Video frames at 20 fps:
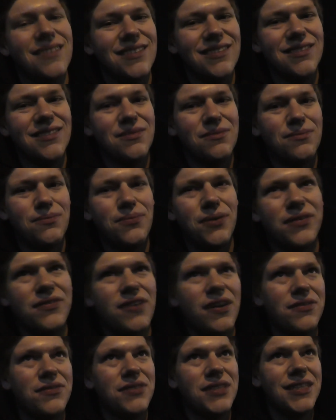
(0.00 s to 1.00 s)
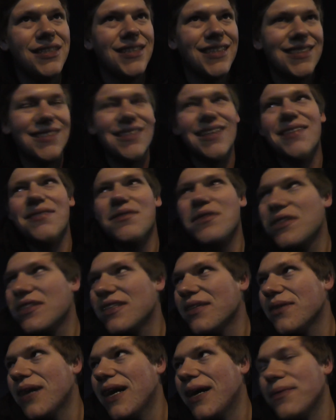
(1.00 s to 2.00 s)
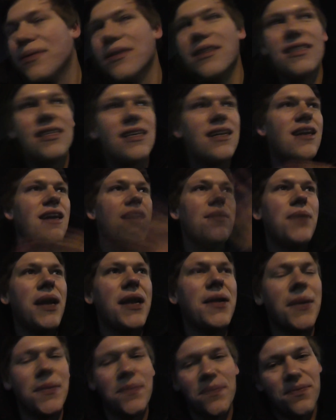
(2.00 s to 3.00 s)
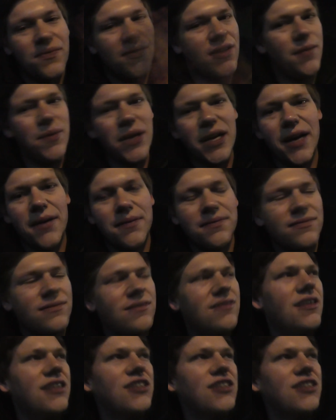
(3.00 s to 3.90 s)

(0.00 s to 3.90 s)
it's pretty far from the uni, so we'll see what happens. But anyway, I'm going to go.